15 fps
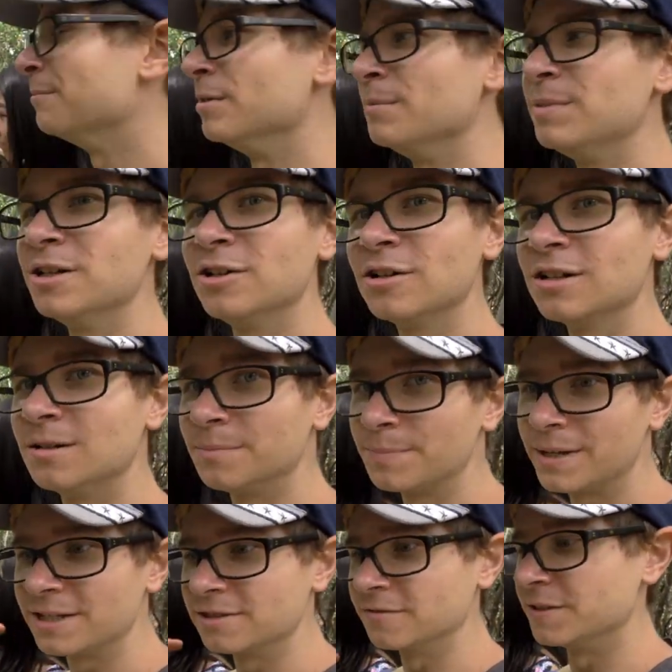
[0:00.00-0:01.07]
maybe he'll come
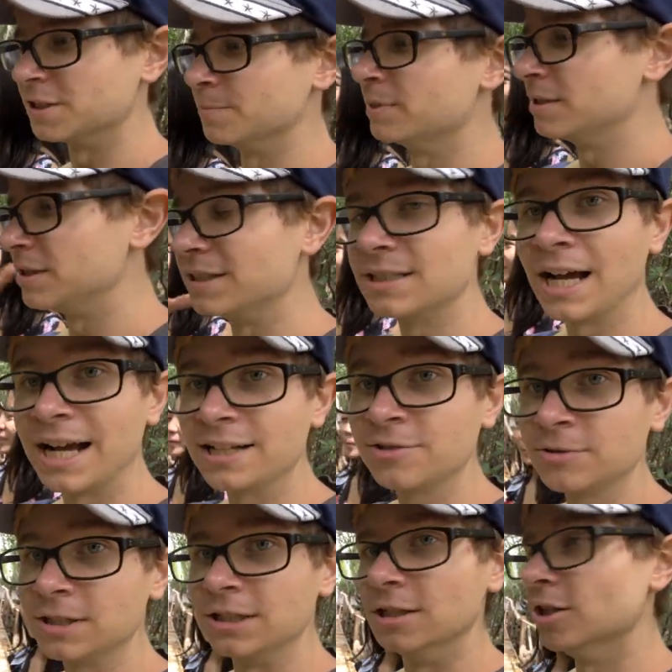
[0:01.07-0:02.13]
pay us a visit, but the
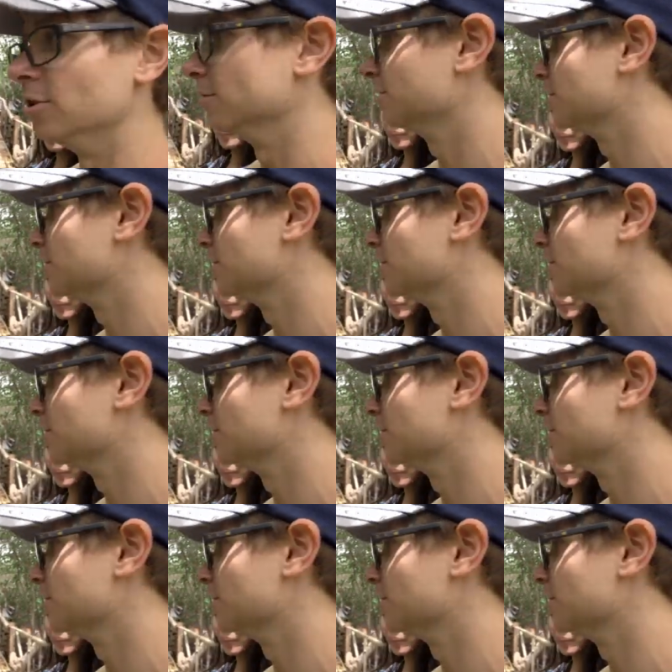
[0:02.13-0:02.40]
tide's really low,